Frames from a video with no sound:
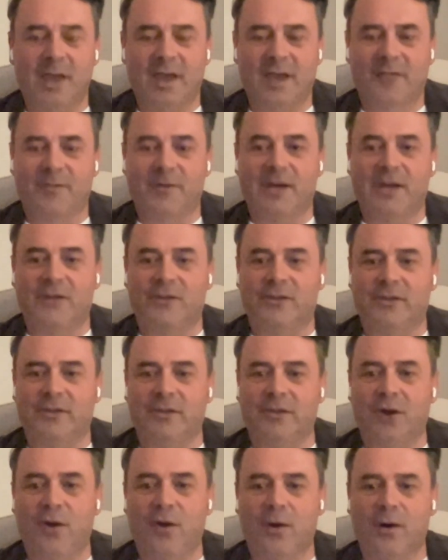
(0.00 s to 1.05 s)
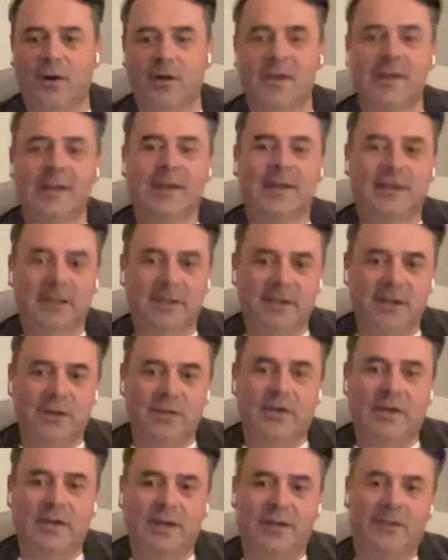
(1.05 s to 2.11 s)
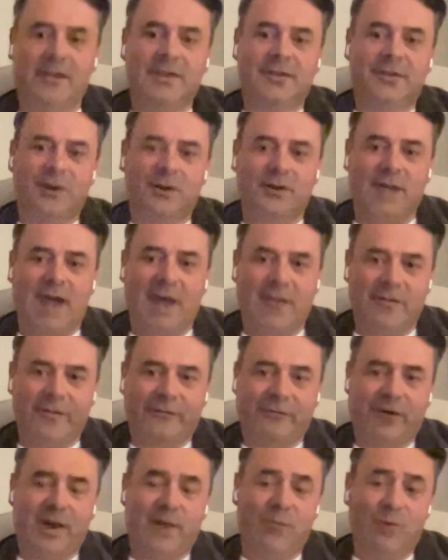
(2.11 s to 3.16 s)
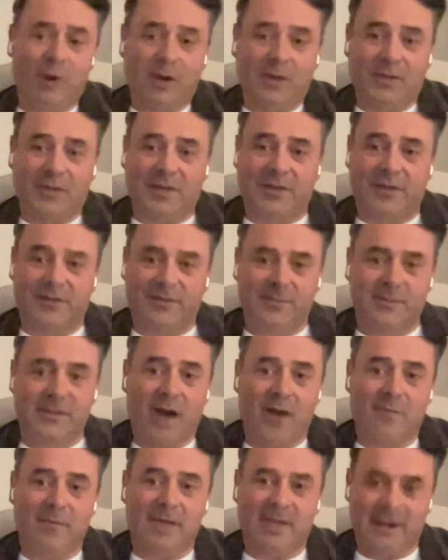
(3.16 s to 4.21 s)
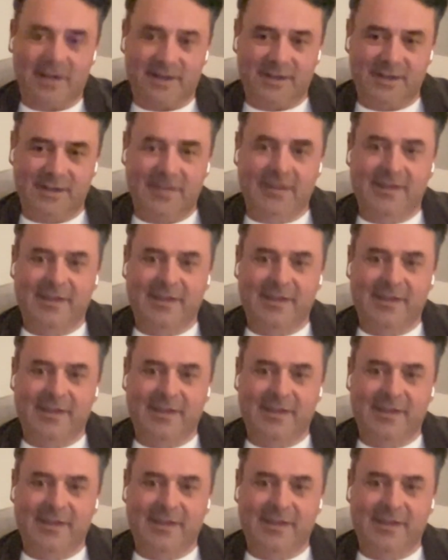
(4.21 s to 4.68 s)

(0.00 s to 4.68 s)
exponentially lower. You can at least start to have a framework that's automated